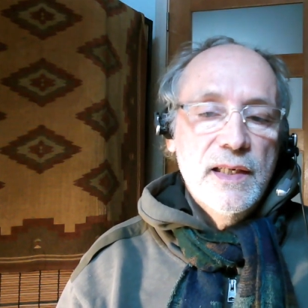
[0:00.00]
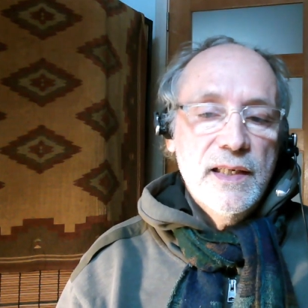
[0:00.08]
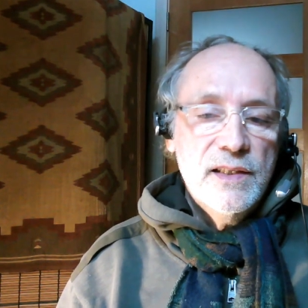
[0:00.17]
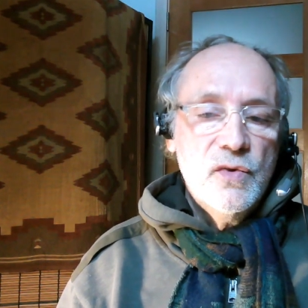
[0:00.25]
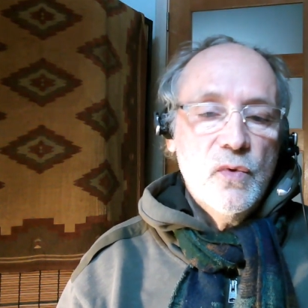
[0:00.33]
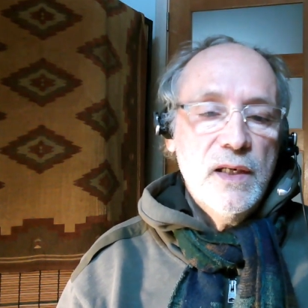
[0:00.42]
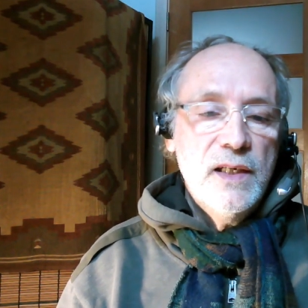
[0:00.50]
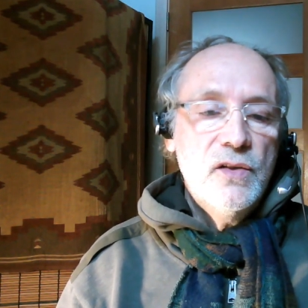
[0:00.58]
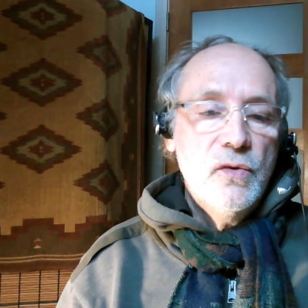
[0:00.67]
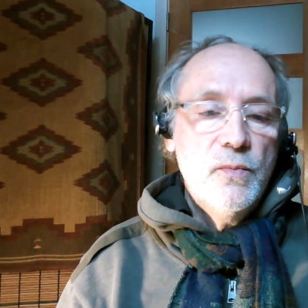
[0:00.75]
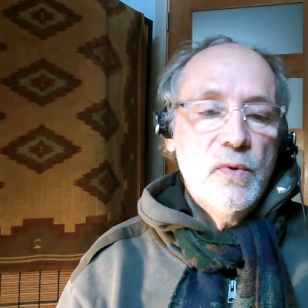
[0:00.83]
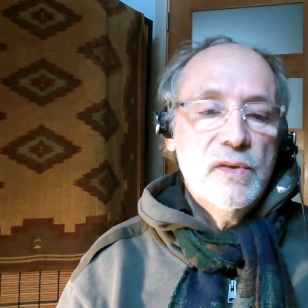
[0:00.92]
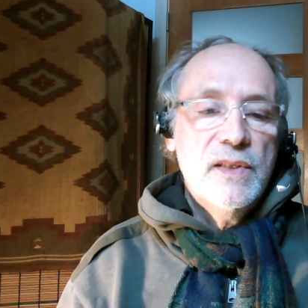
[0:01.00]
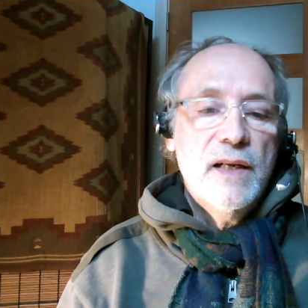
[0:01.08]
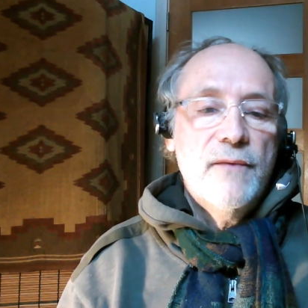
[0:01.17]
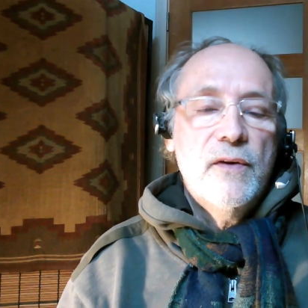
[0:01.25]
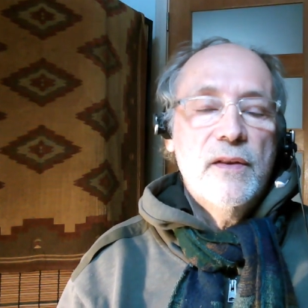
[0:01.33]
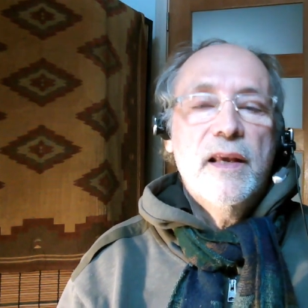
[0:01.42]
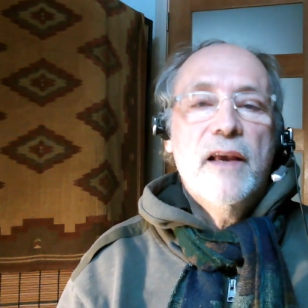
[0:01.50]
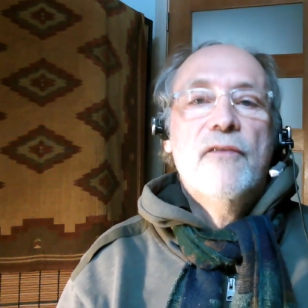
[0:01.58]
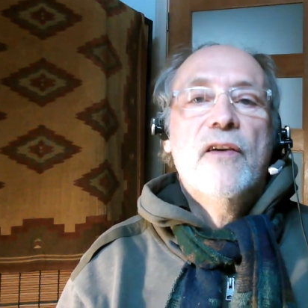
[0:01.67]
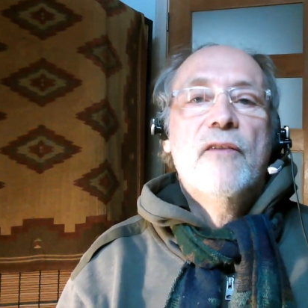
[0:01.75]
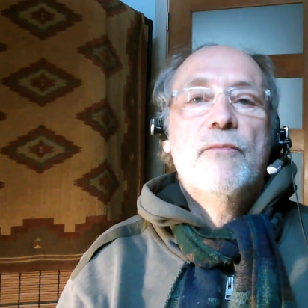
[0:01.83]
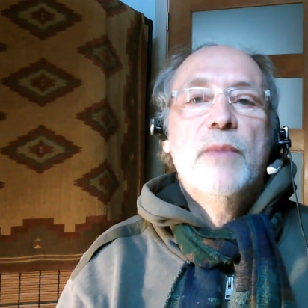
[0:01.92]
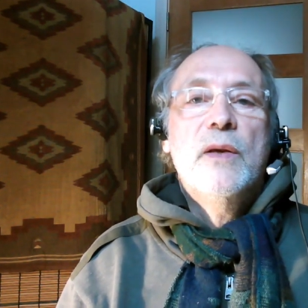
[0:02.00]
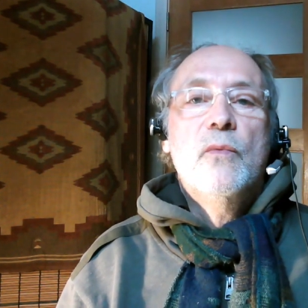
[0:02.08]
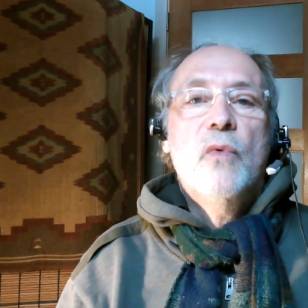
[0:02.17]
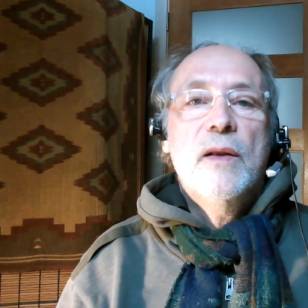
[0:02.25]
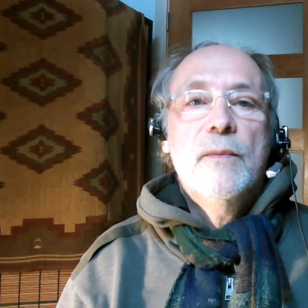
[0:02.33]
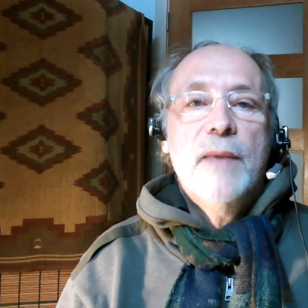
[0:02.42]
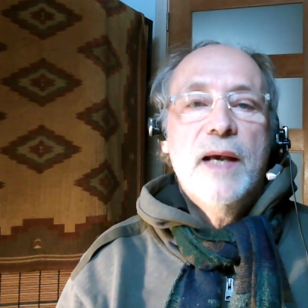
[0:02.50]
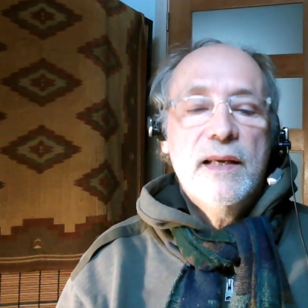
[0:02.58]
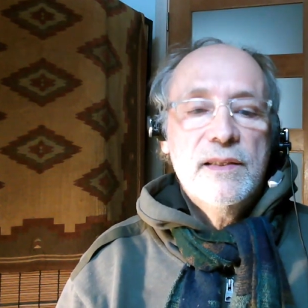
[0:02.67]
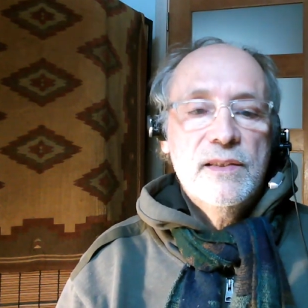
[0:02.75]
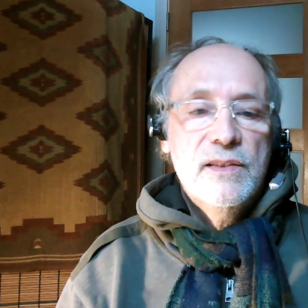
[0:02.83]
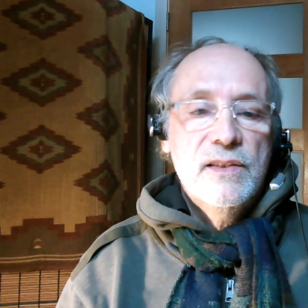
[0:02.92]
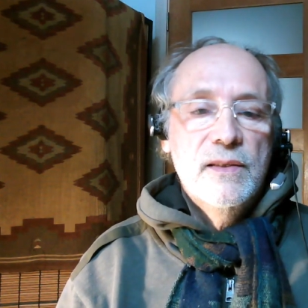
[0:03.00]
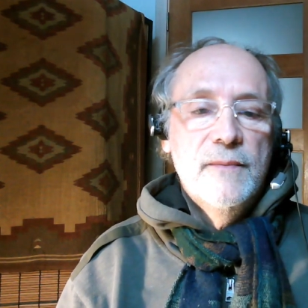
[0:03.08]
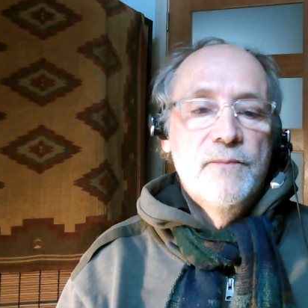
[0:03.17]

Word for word: is twenty-two percent for the F F P one masks,